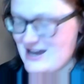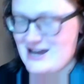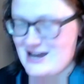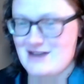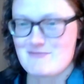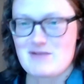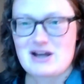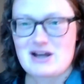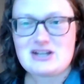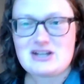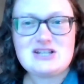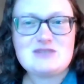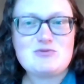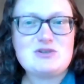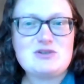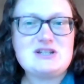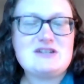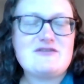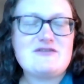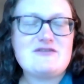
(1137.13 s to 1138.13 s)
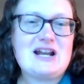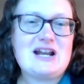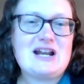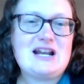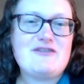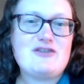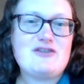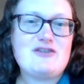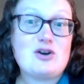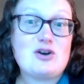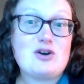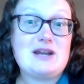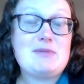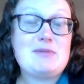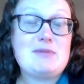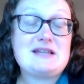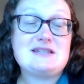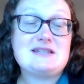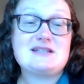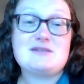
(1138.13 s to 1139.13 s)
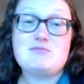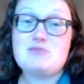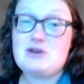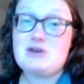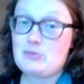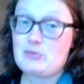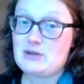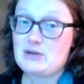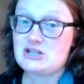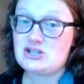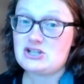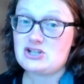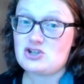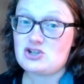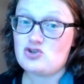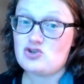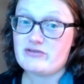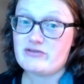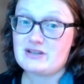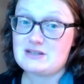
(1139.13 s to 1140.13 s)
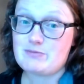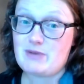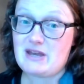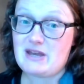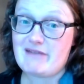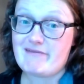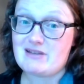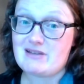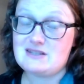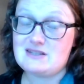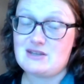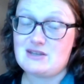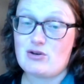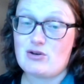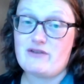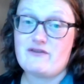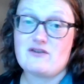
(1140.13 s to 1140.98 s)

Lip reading: I just wondered finally if you've got any plans to publish your experience,